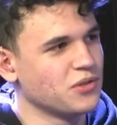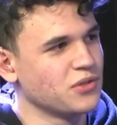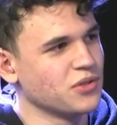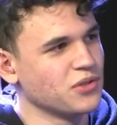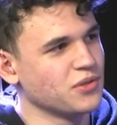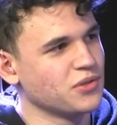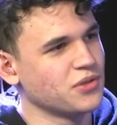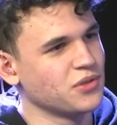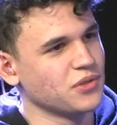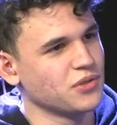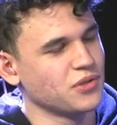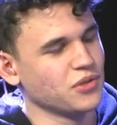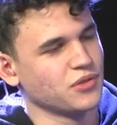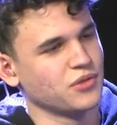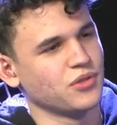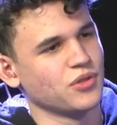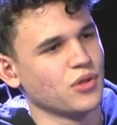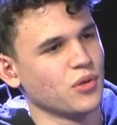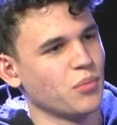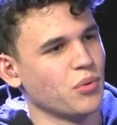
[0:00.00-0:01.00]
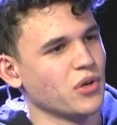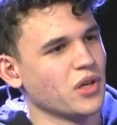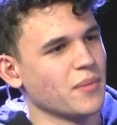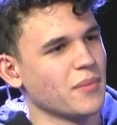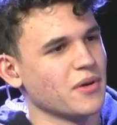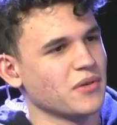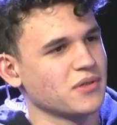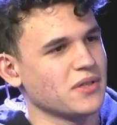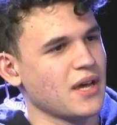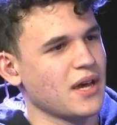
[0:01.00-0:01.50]
to, to, to, to the point
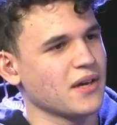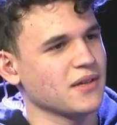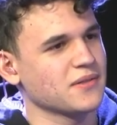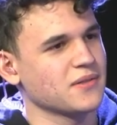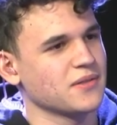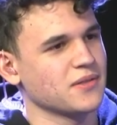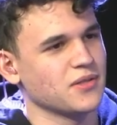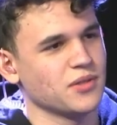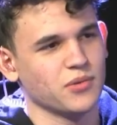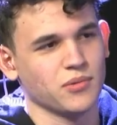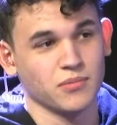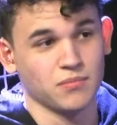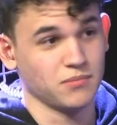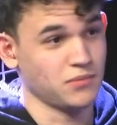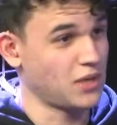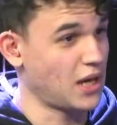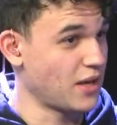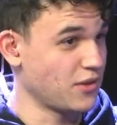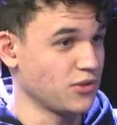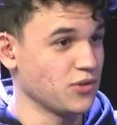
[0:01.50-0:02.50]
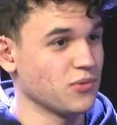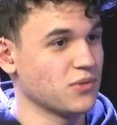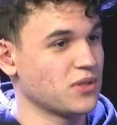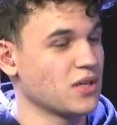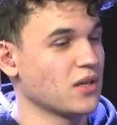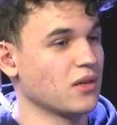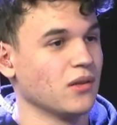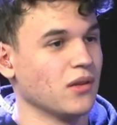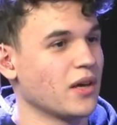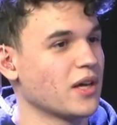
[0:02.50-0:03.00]
about taxes, you know, as you
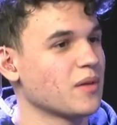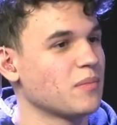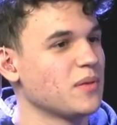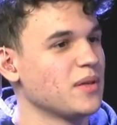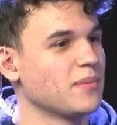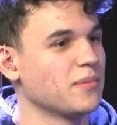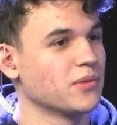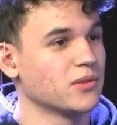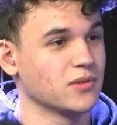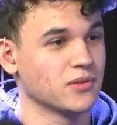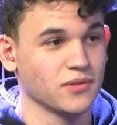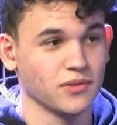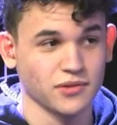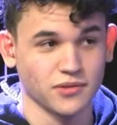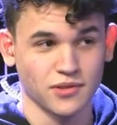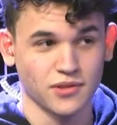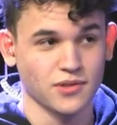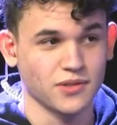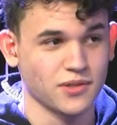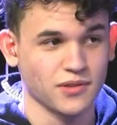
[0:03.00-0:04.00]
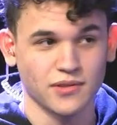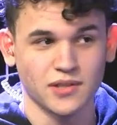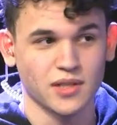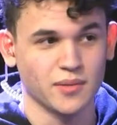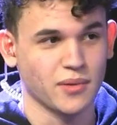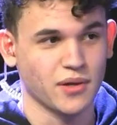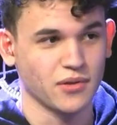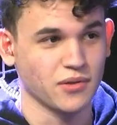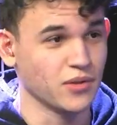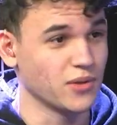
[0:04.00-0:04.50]
said, a lot of people, they were concerned
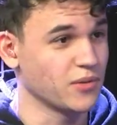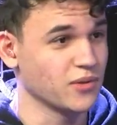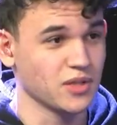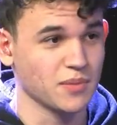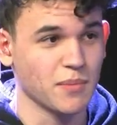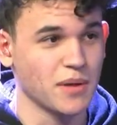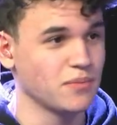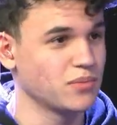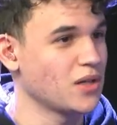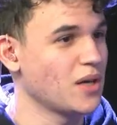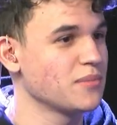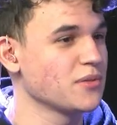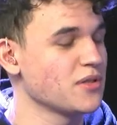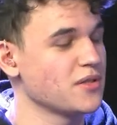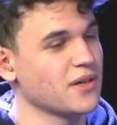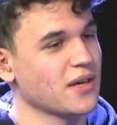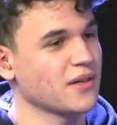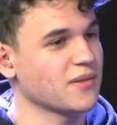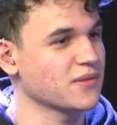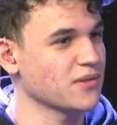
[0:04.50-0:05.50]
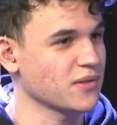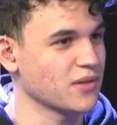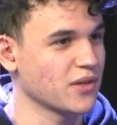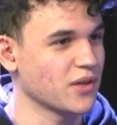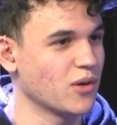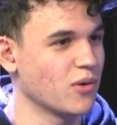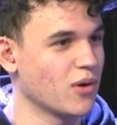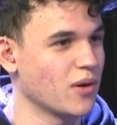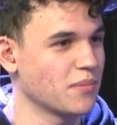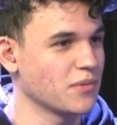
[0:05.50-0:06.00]
about, you know, is my property tax going to
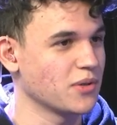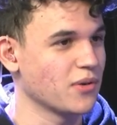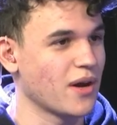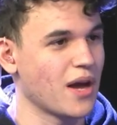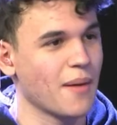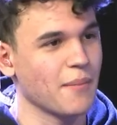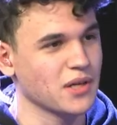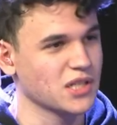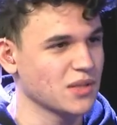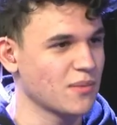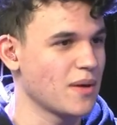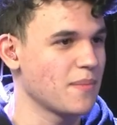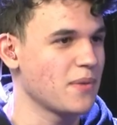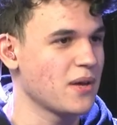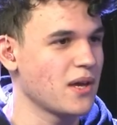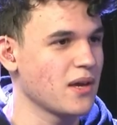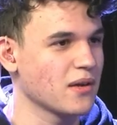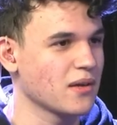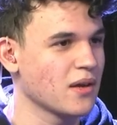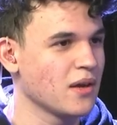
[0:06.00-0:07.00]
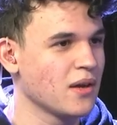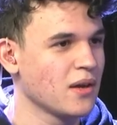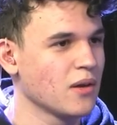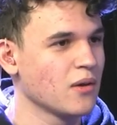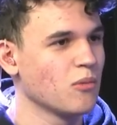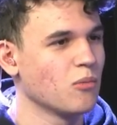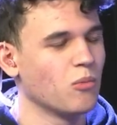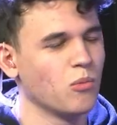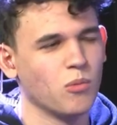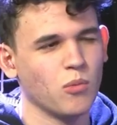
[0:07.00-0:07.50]
go yeah. up? how much am I paying?
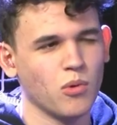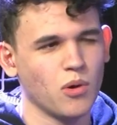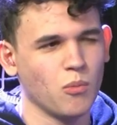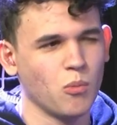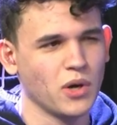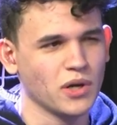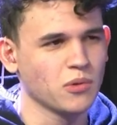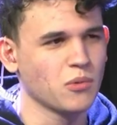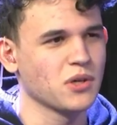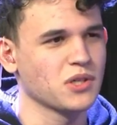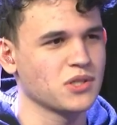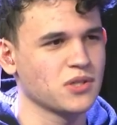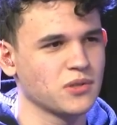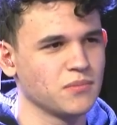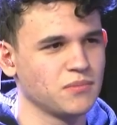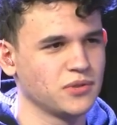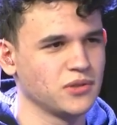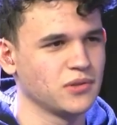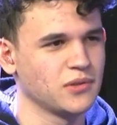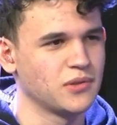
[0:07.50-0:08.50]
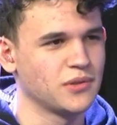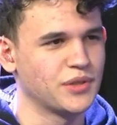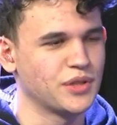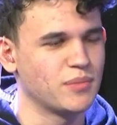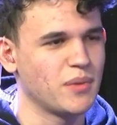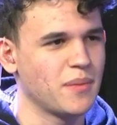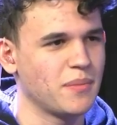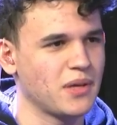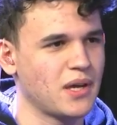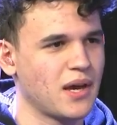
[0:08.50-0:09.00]
W one question Portlanders
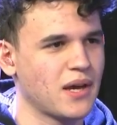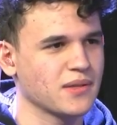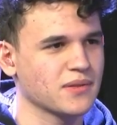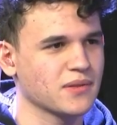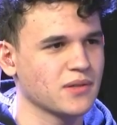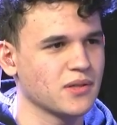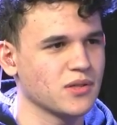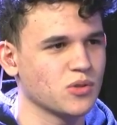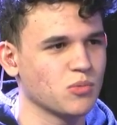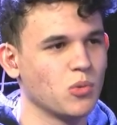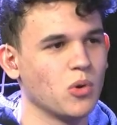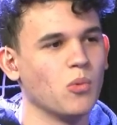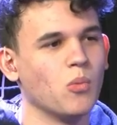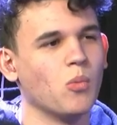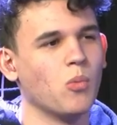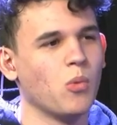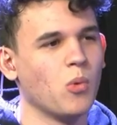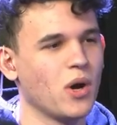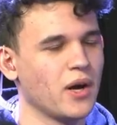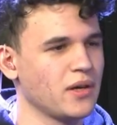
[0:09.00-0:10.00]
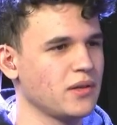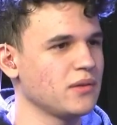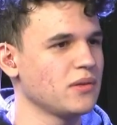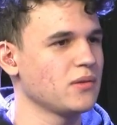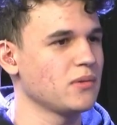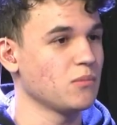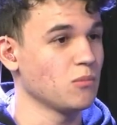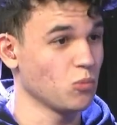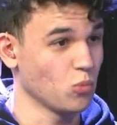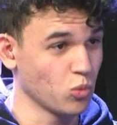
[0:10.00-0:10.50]
might be asking is, well, what
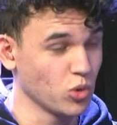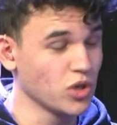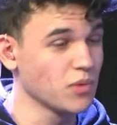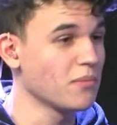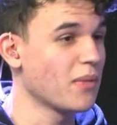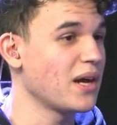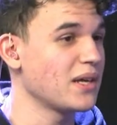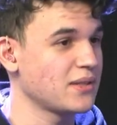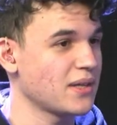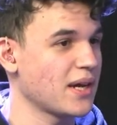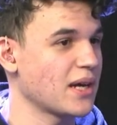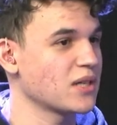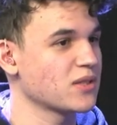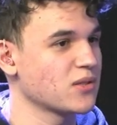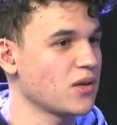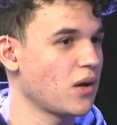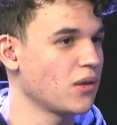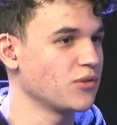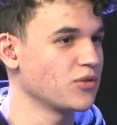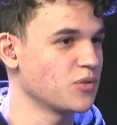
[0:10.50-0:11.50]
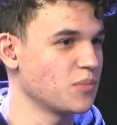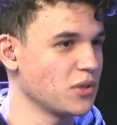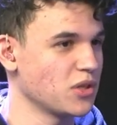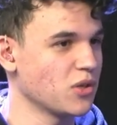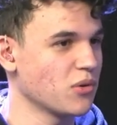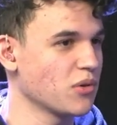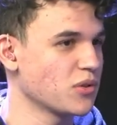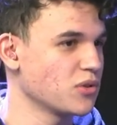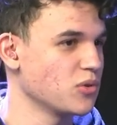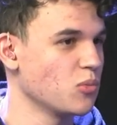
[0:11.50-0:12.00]
would my tax dollars be
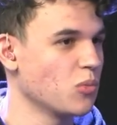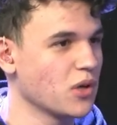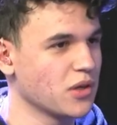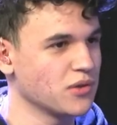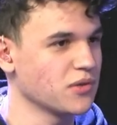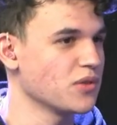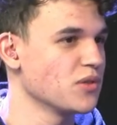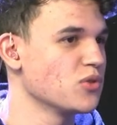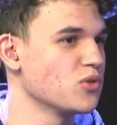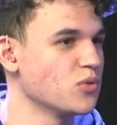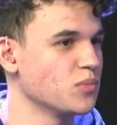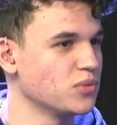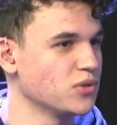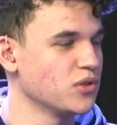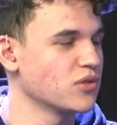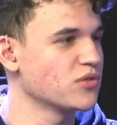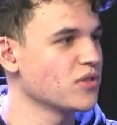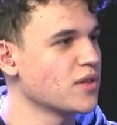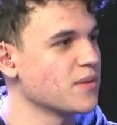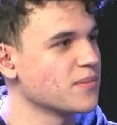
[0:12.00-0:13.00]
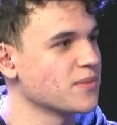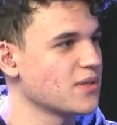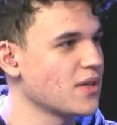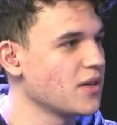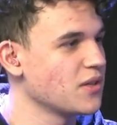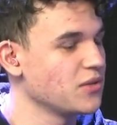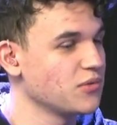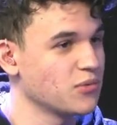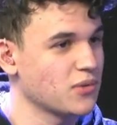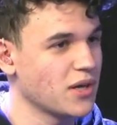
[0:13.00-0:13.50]
going to? What are these new programs
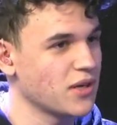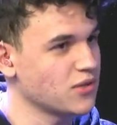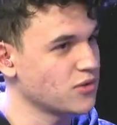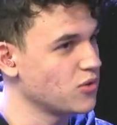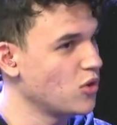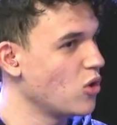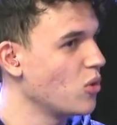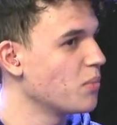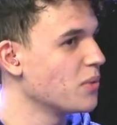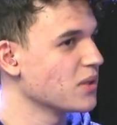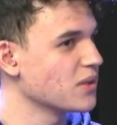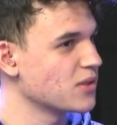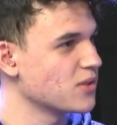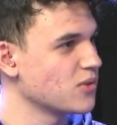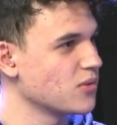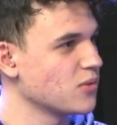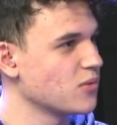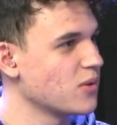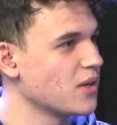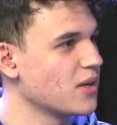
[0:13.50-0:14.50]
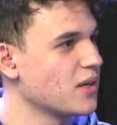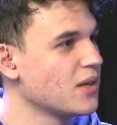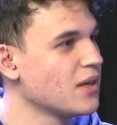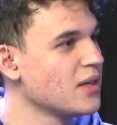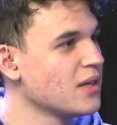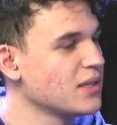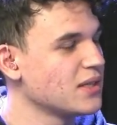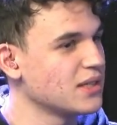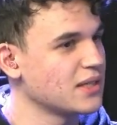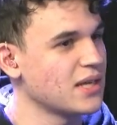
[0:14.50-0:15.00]
that you guys are hoping to, uh,
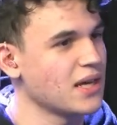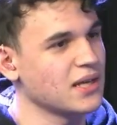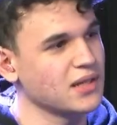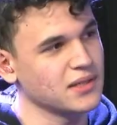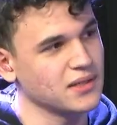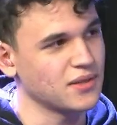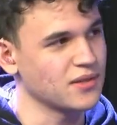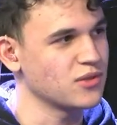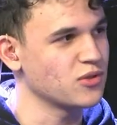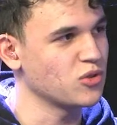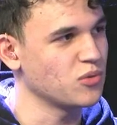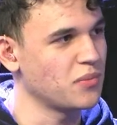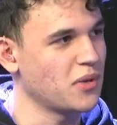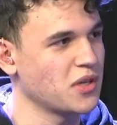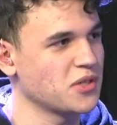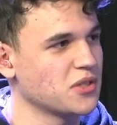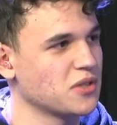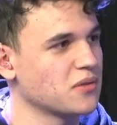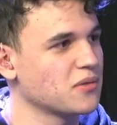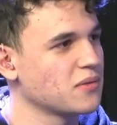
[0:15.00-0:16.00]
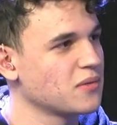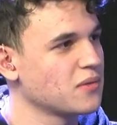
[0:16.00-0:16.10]
to get into this new budget?